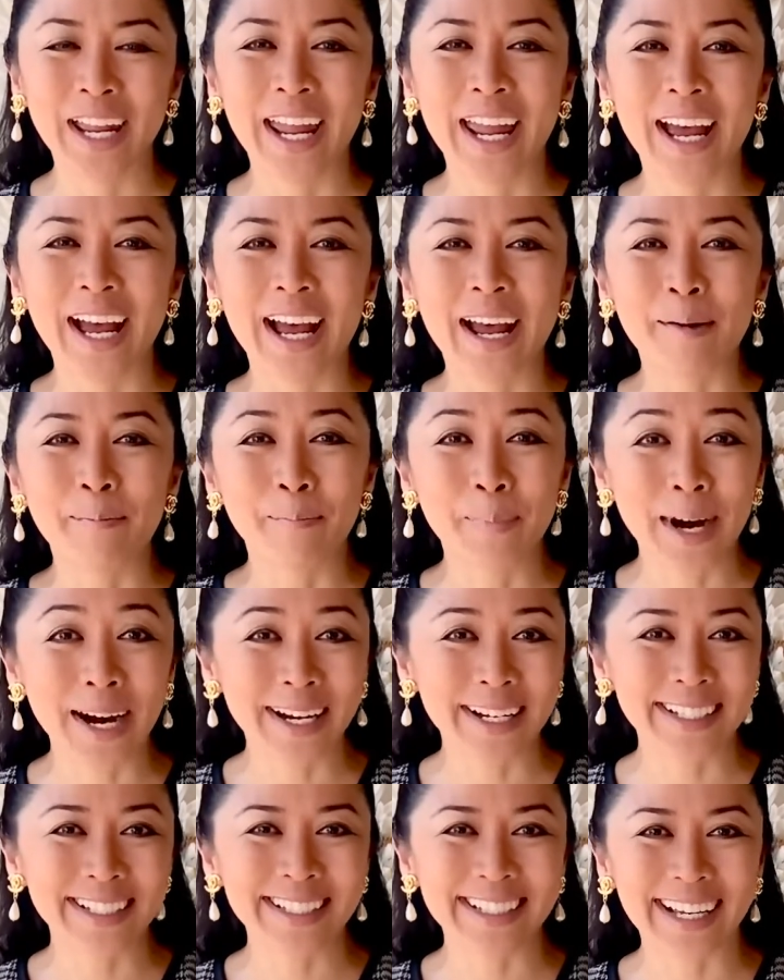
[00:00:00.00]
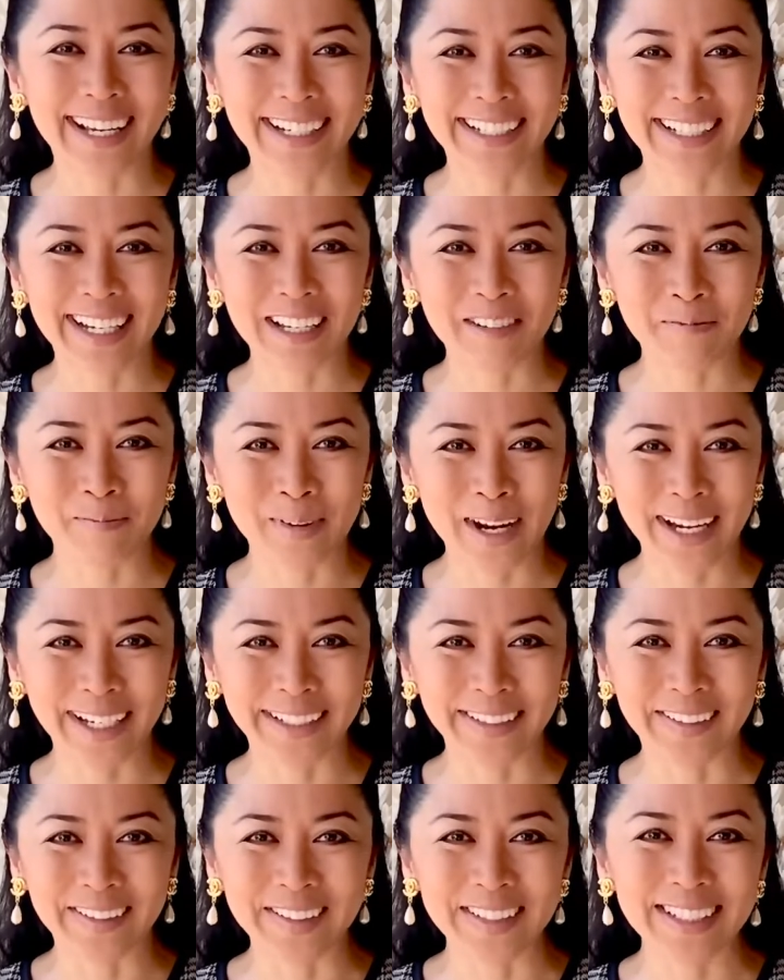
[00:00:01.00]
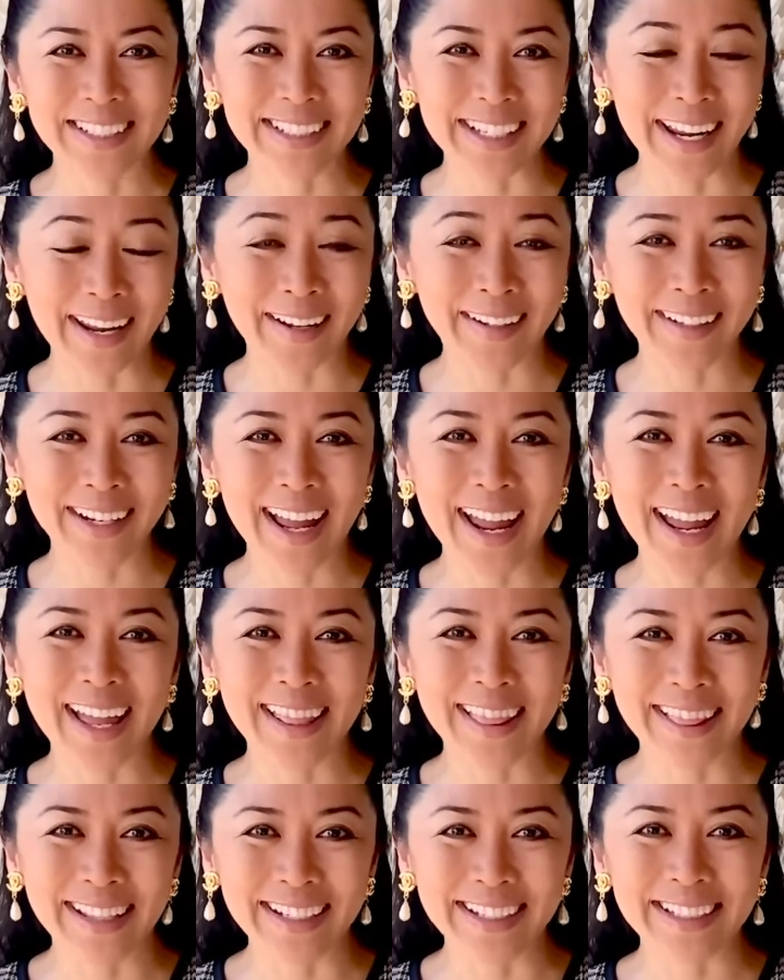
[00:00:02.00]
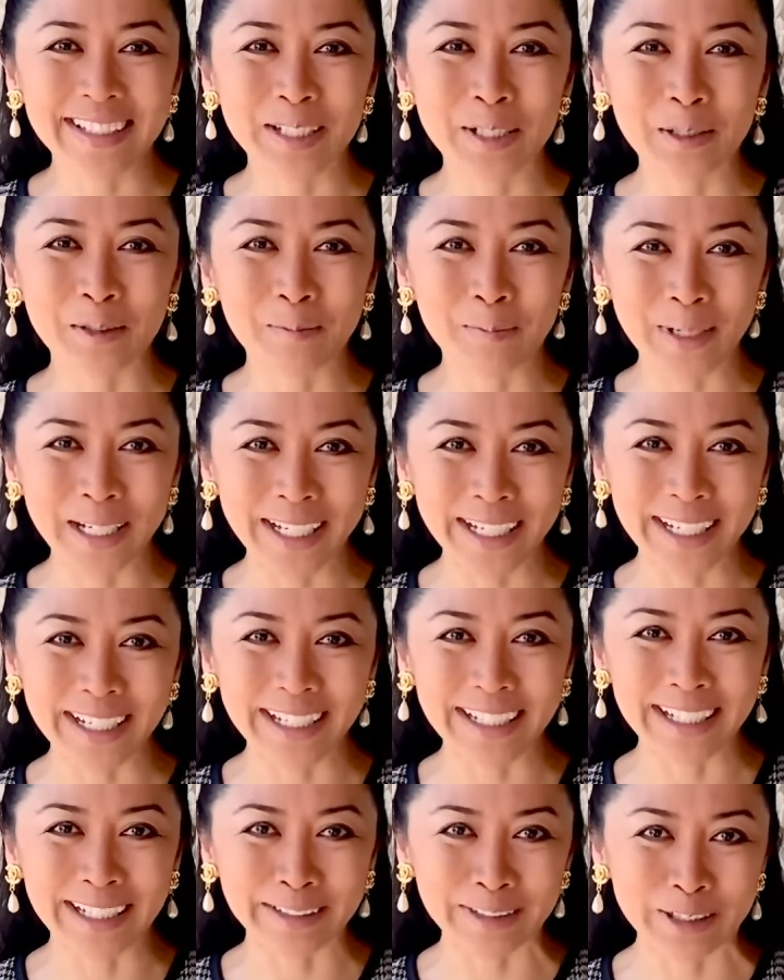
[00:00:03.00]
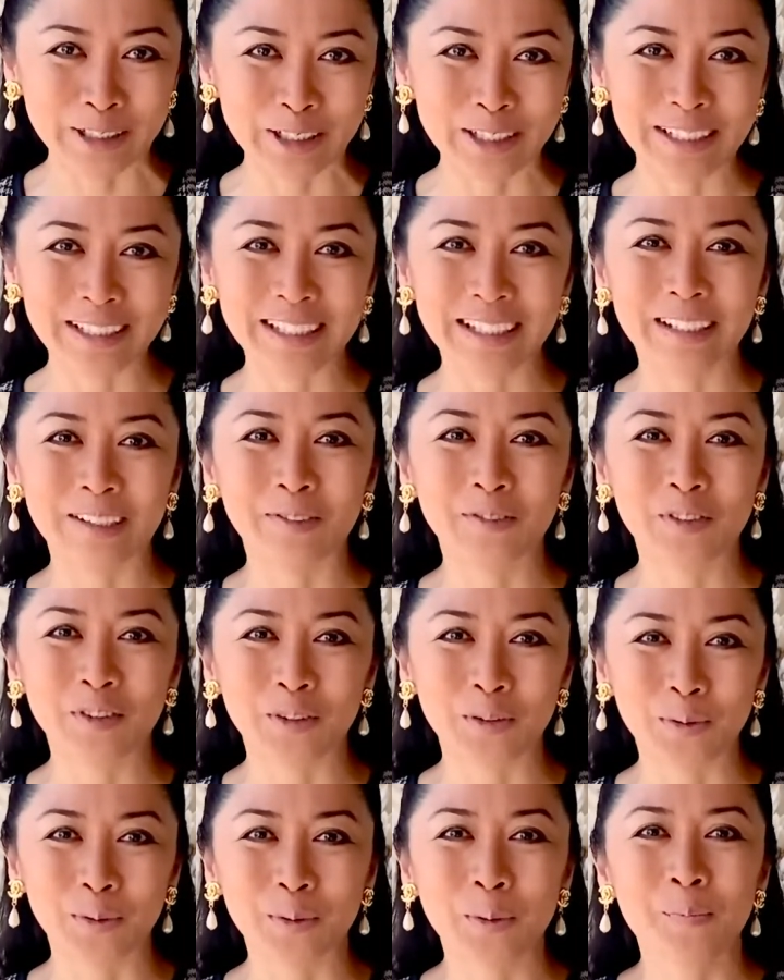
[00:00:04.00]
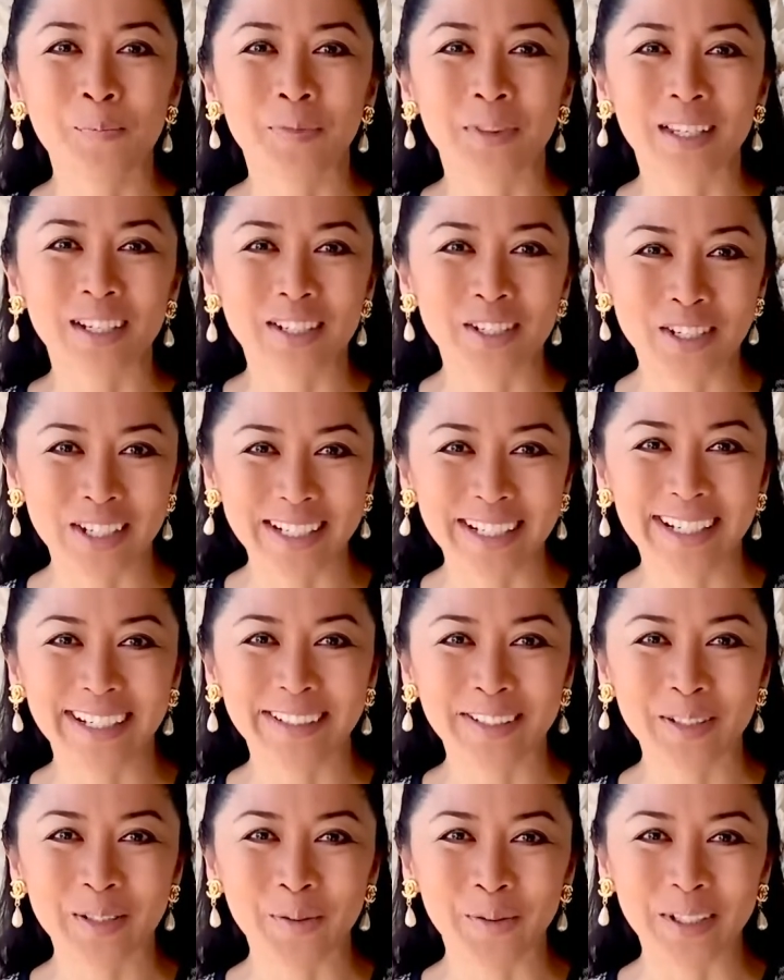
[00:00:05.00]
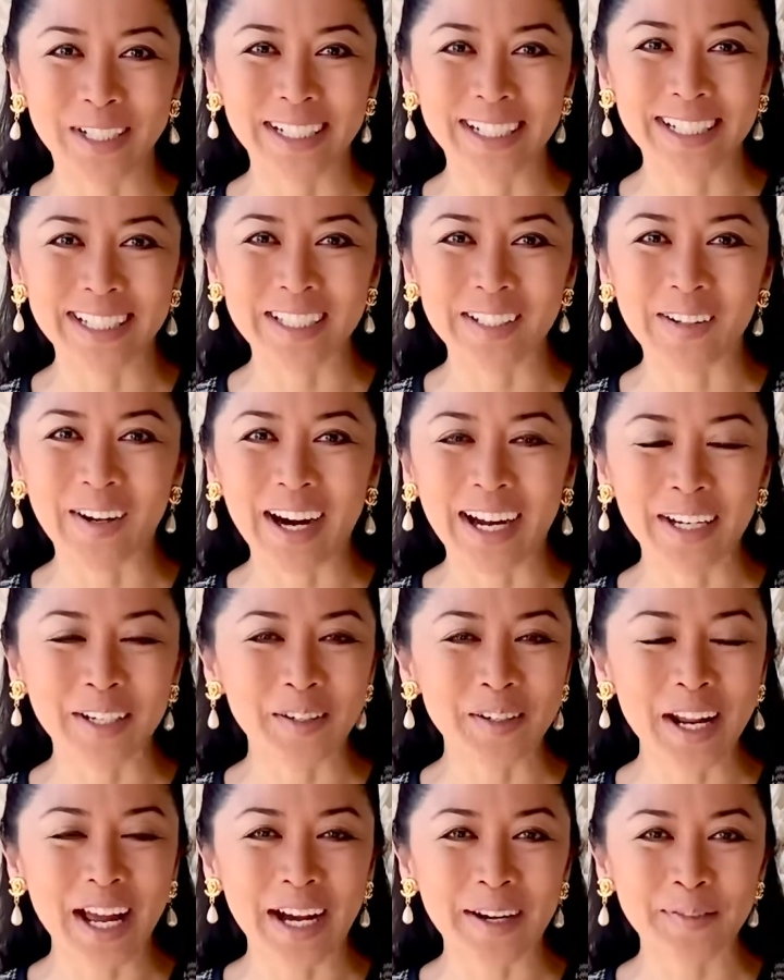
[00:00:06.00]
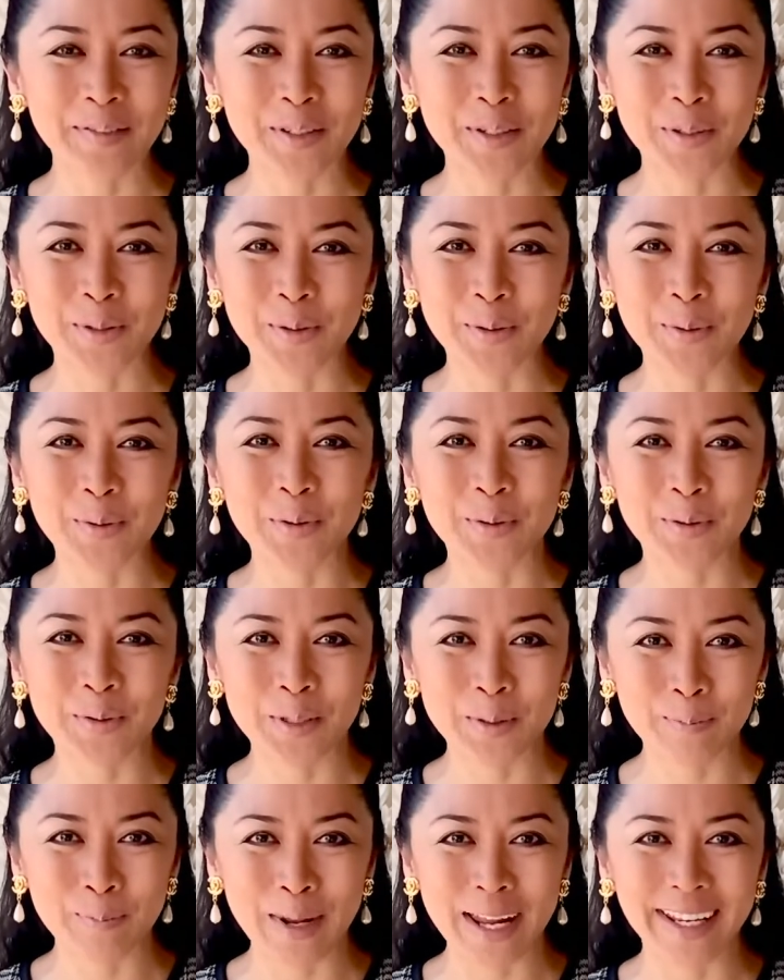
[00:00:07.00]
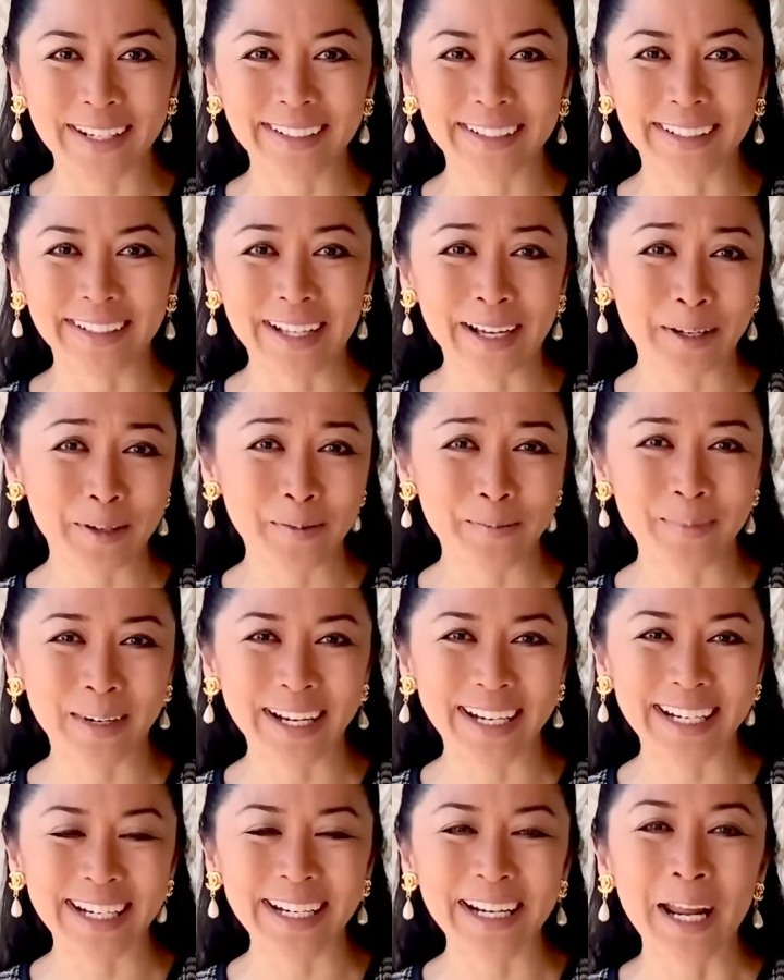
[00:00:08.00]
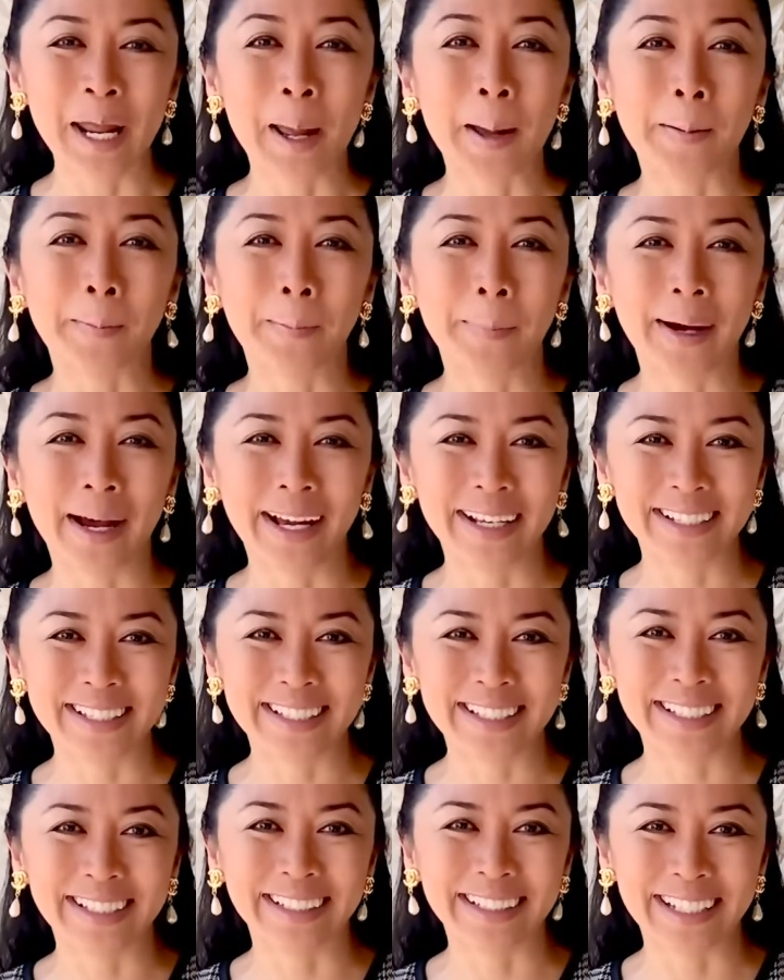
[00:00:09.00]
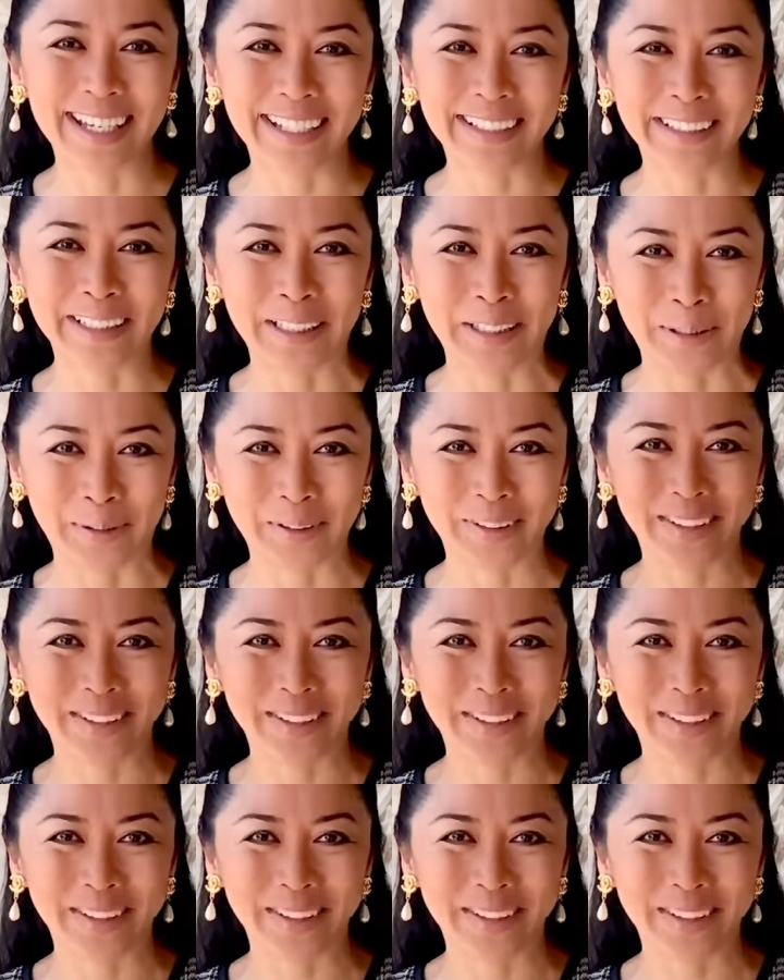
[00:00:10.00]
But I got mine on sale and this could be an alternative to Chanel tweed. So I don't have to spend a lot of money, but I still get the look.